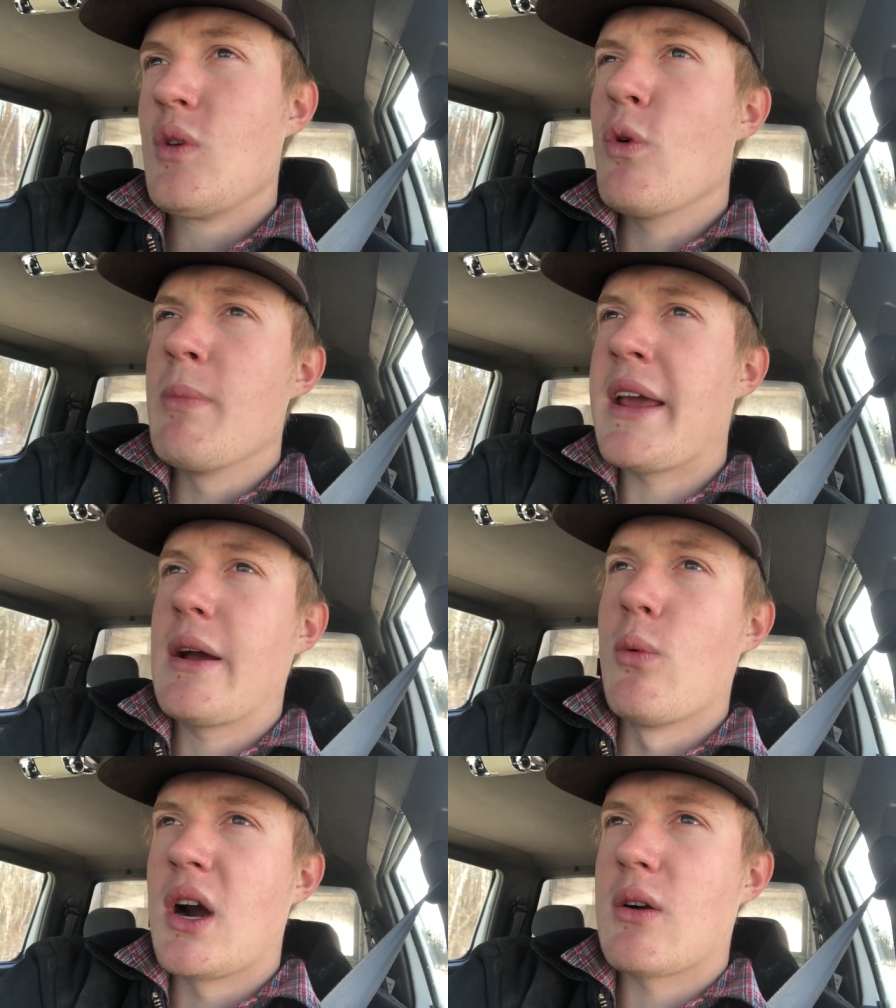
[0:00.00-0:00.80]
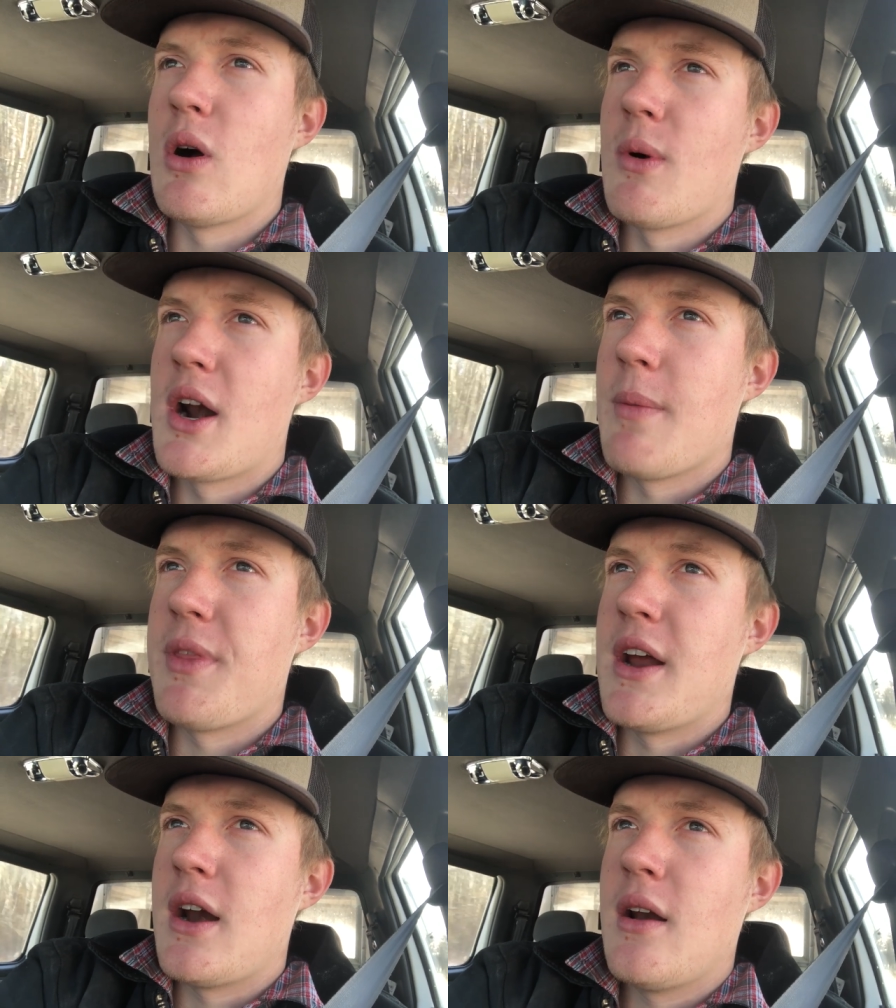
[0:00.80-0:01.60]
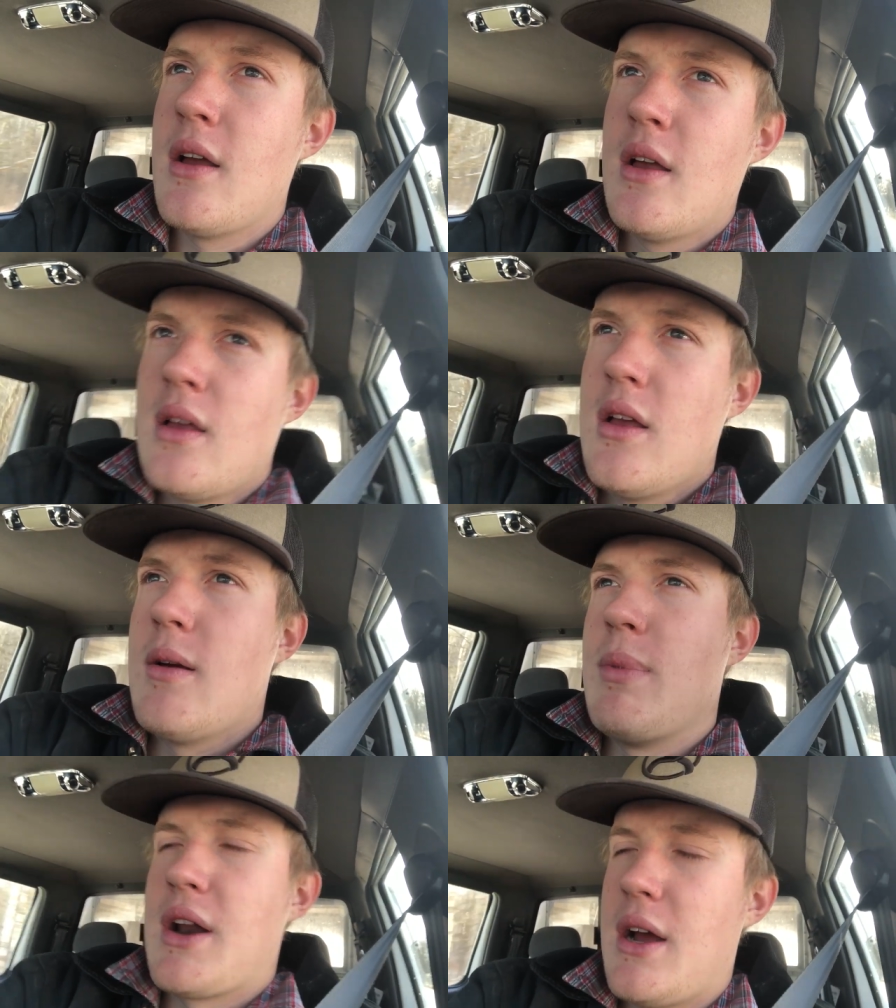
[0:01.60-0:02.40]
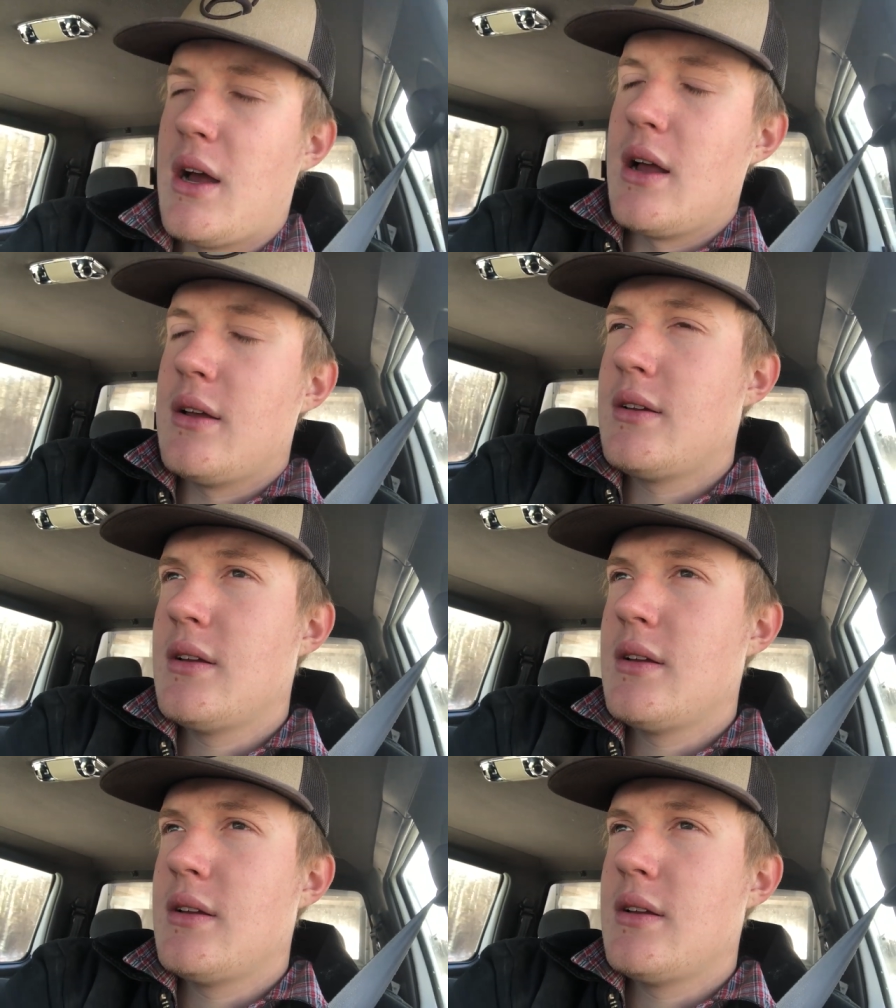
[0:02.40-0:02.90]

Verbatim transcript: We'll make it work while we're up there. But uh,